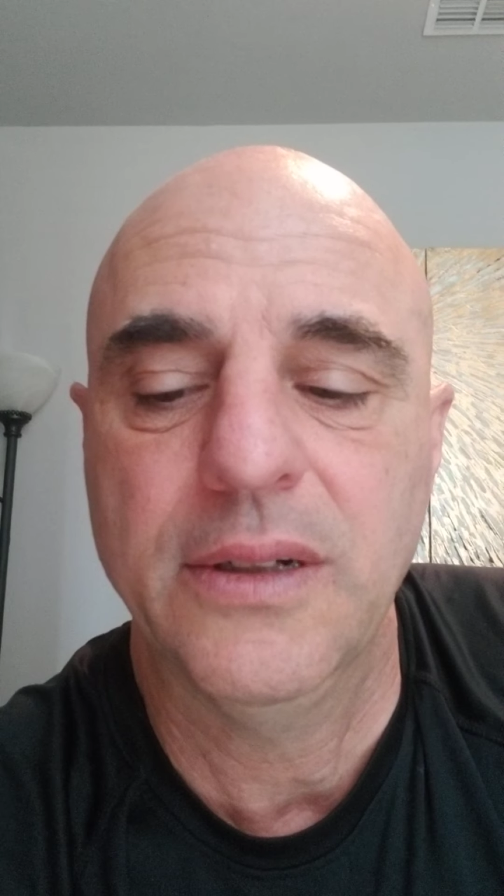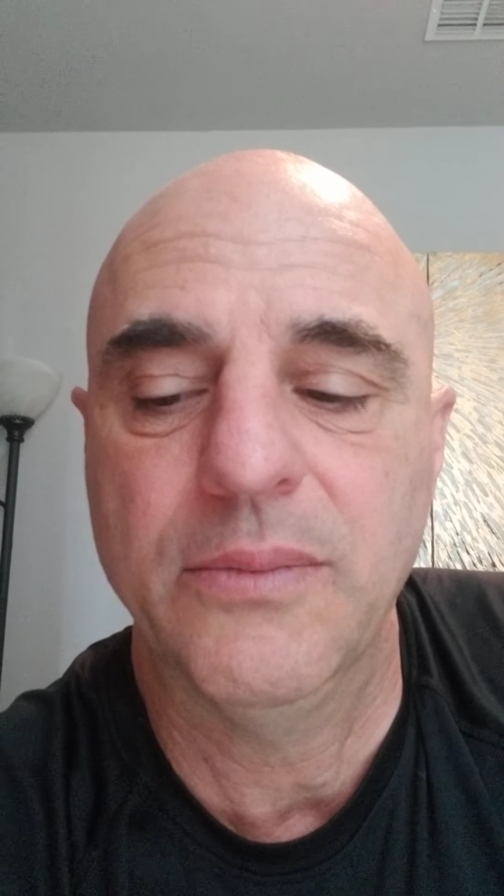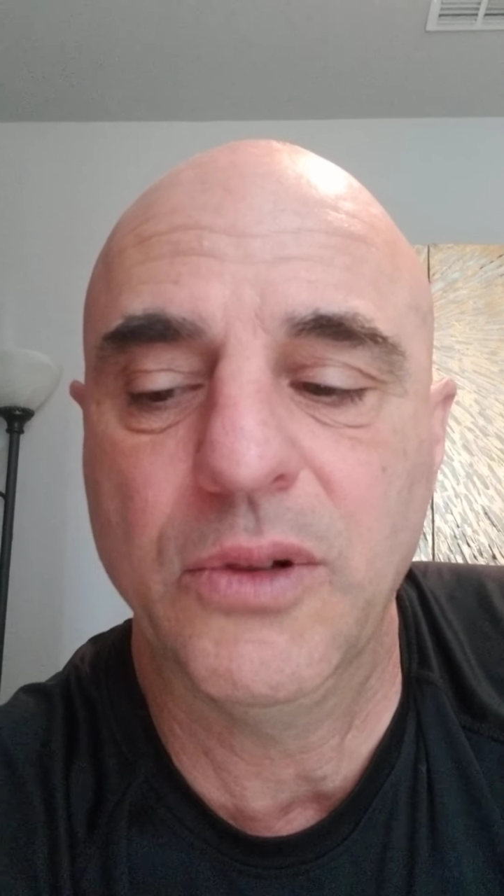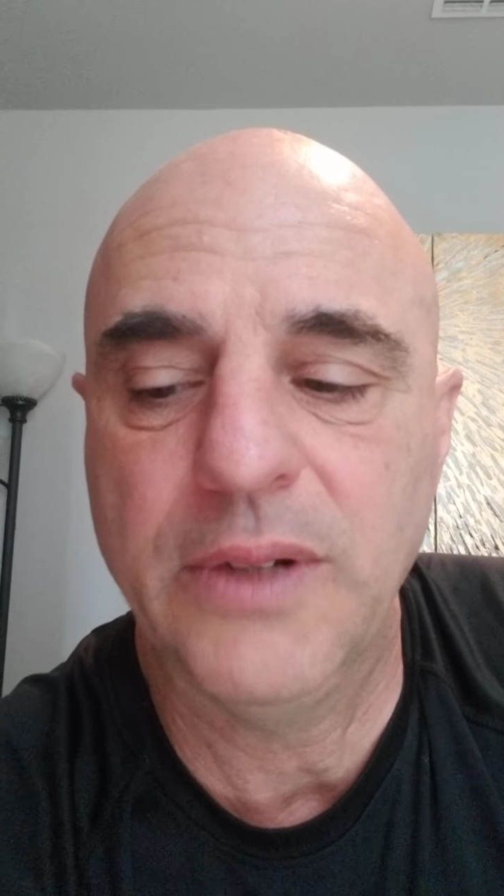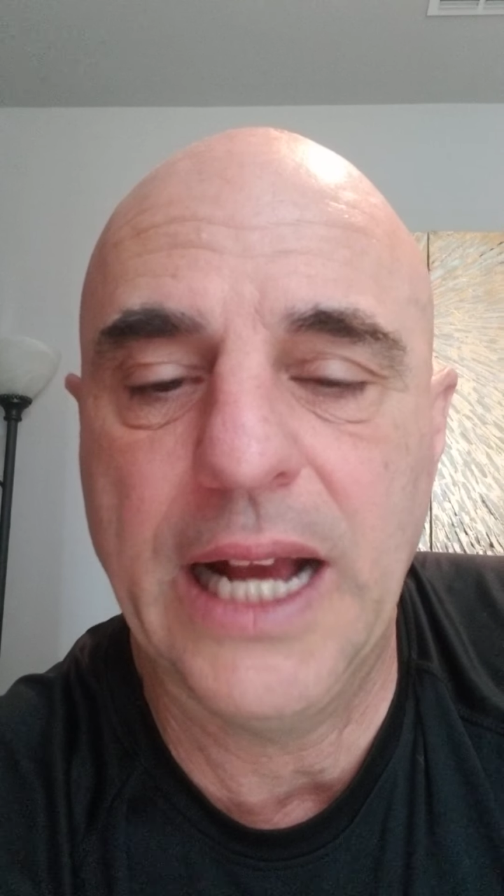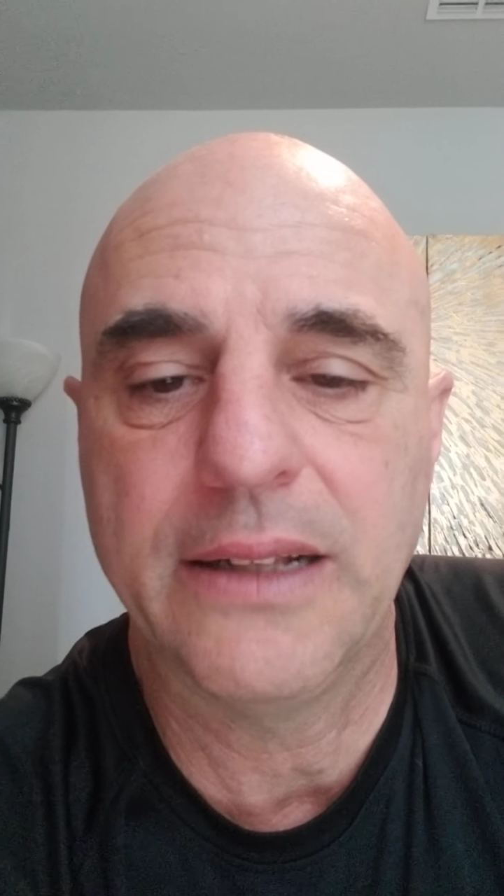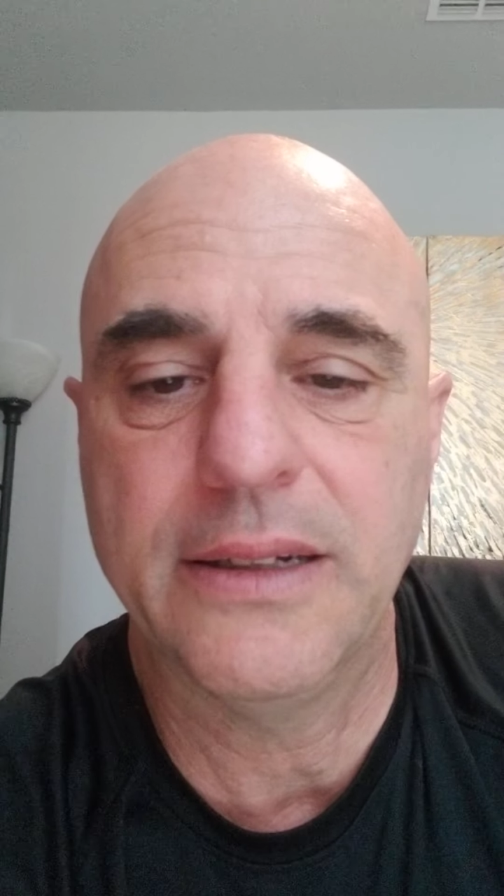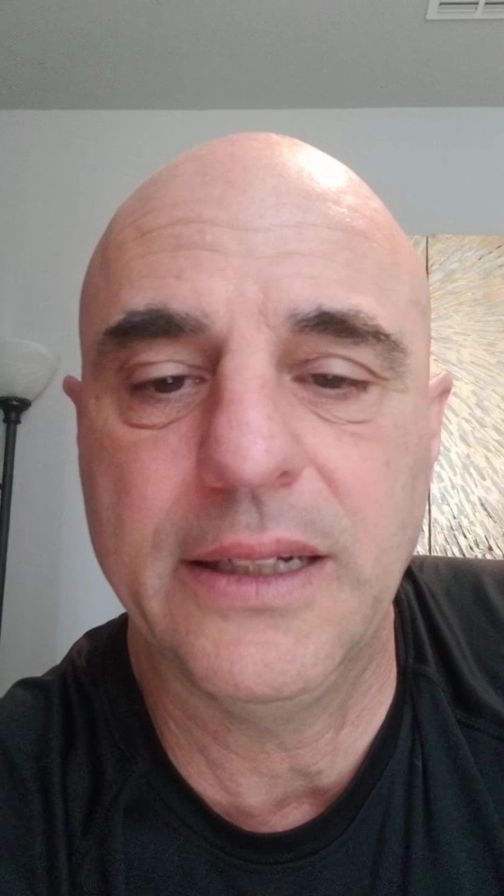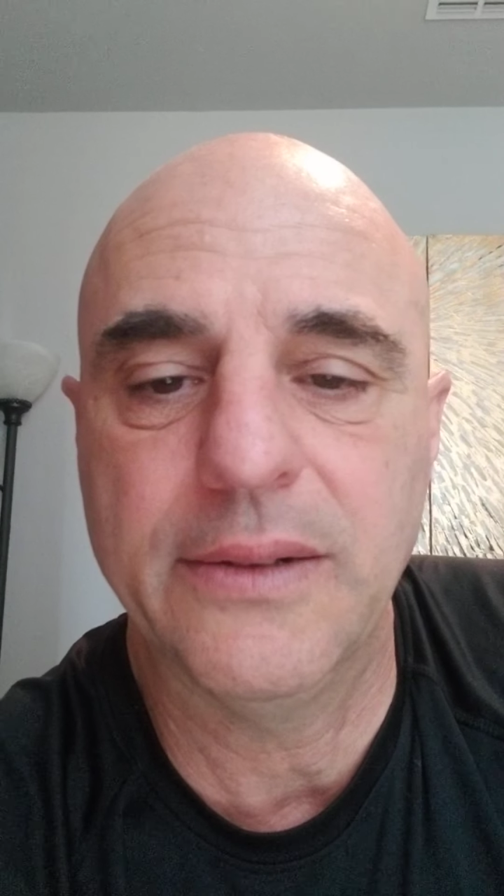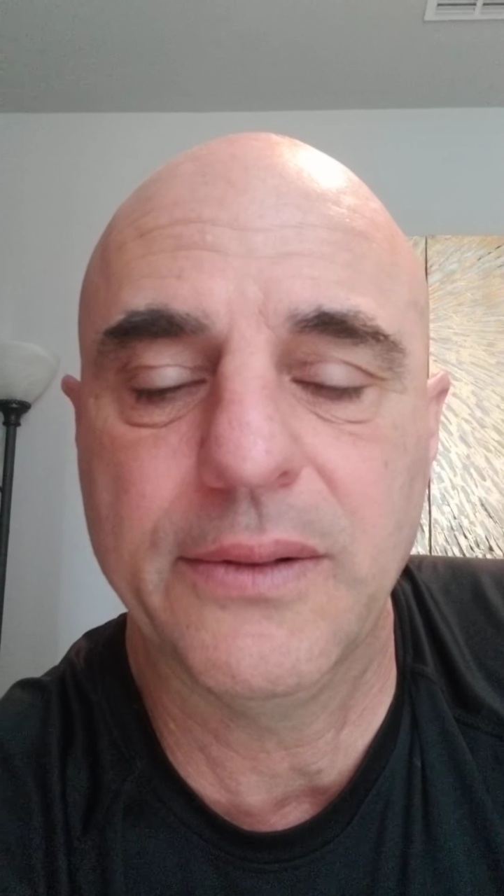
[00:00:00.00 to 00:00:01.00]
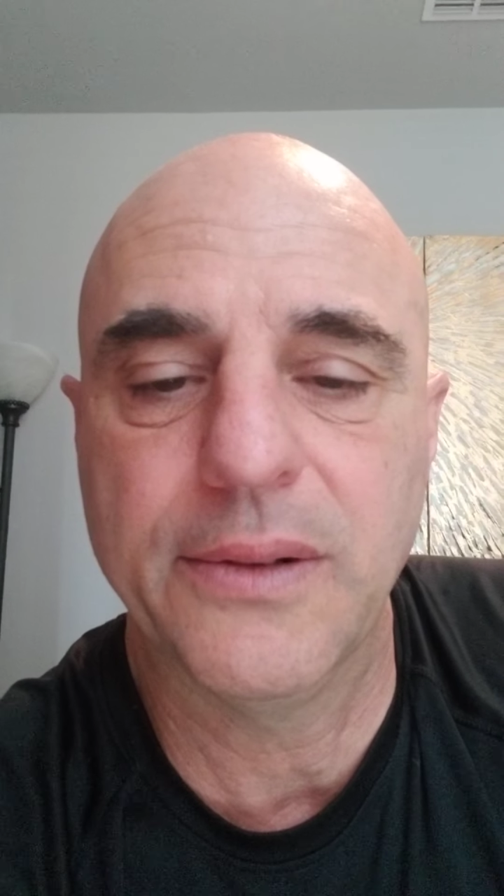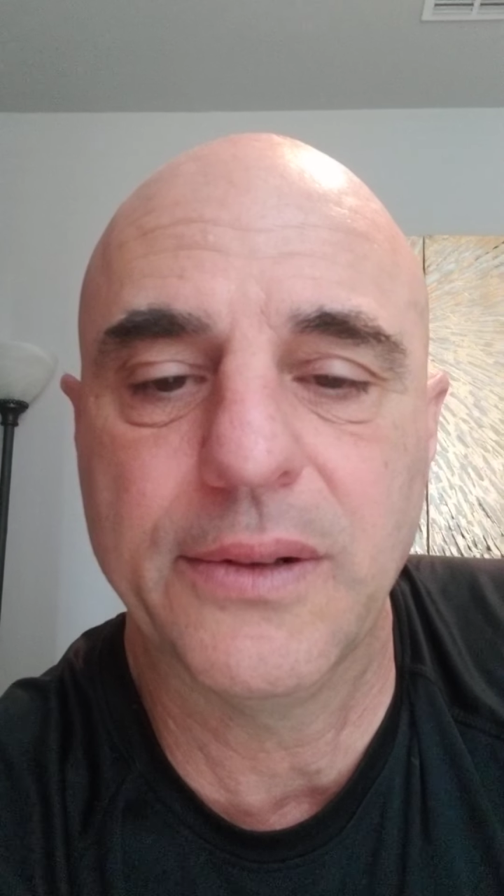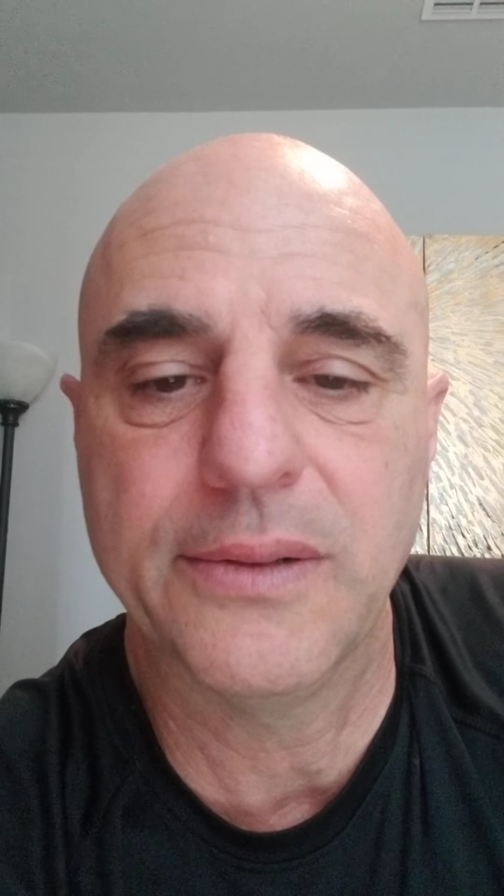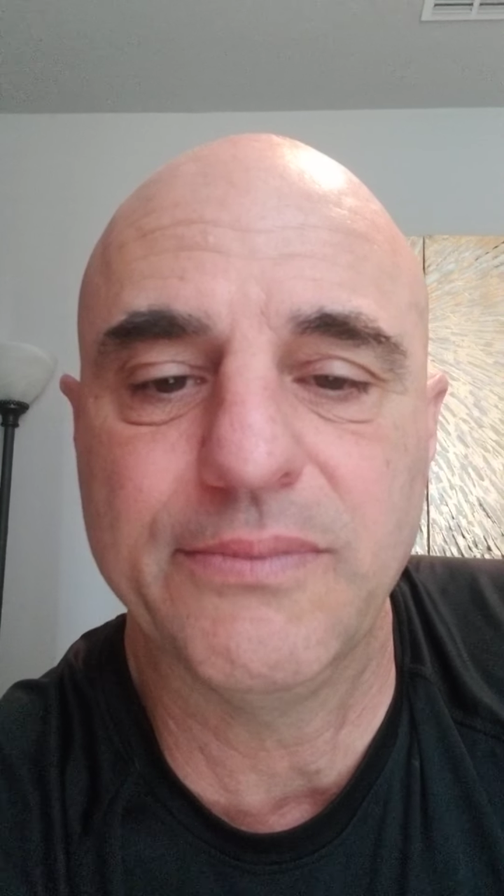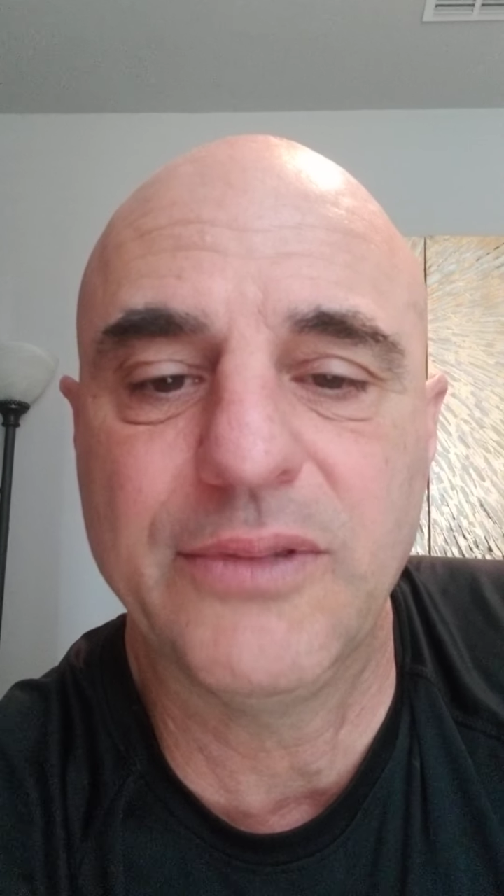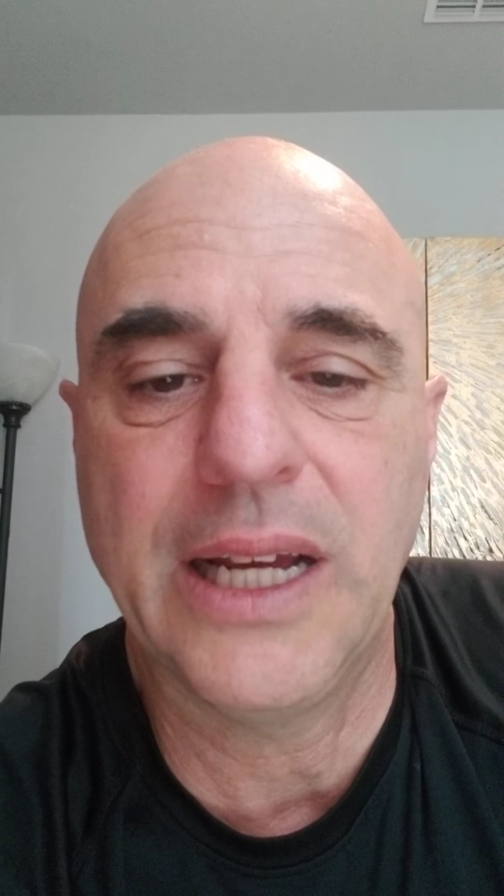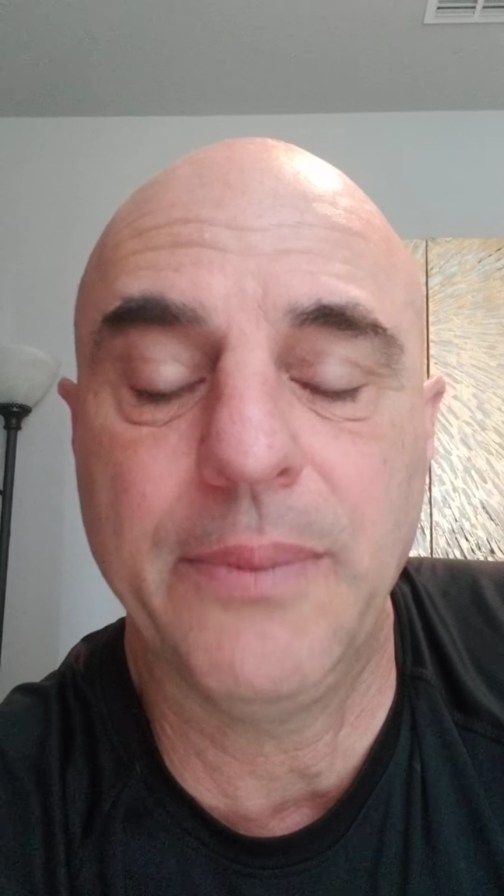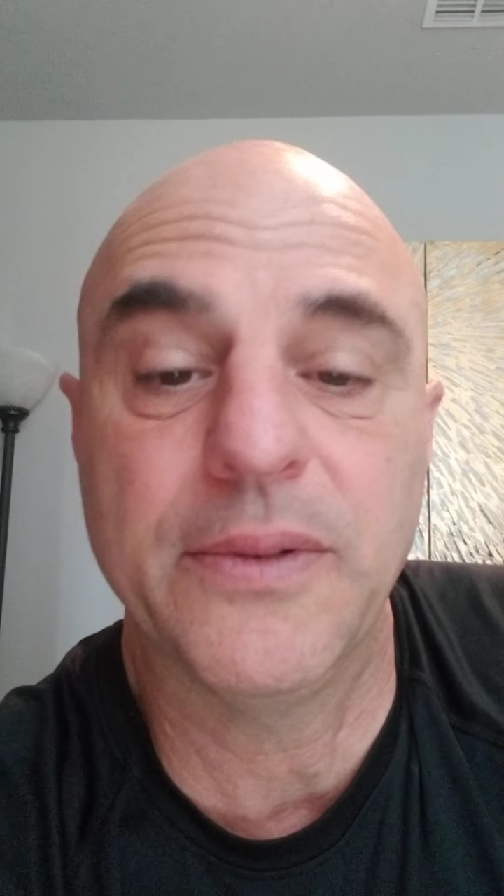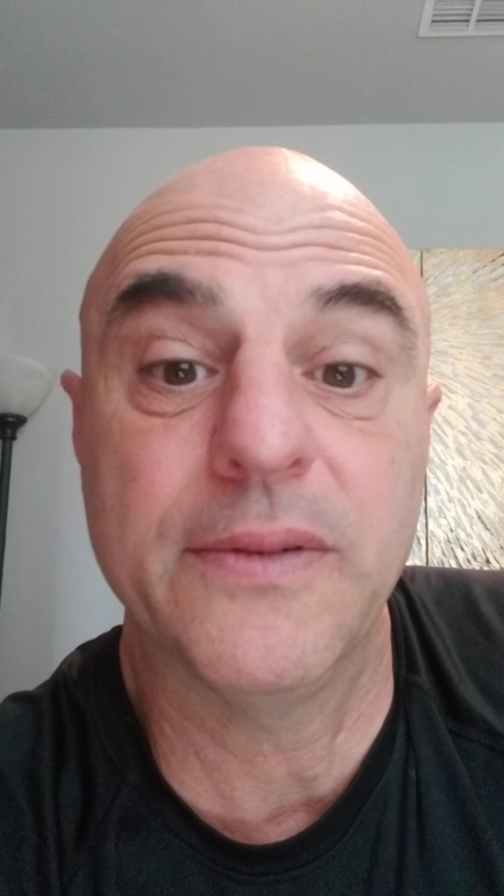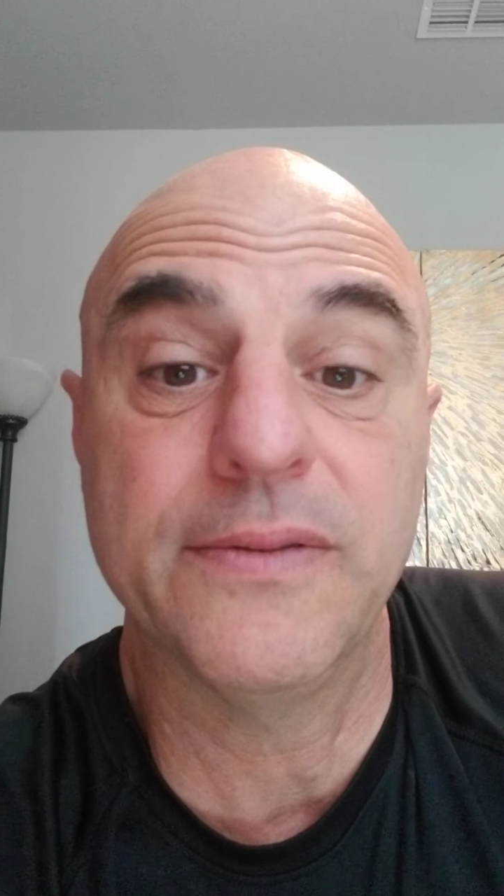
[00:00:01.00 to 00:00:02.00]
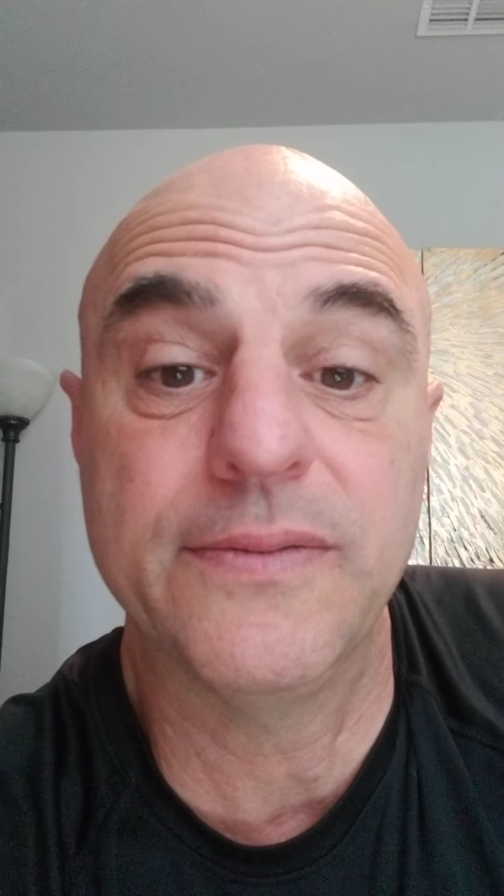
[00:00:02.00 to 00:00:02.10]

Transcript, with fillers: modality or type of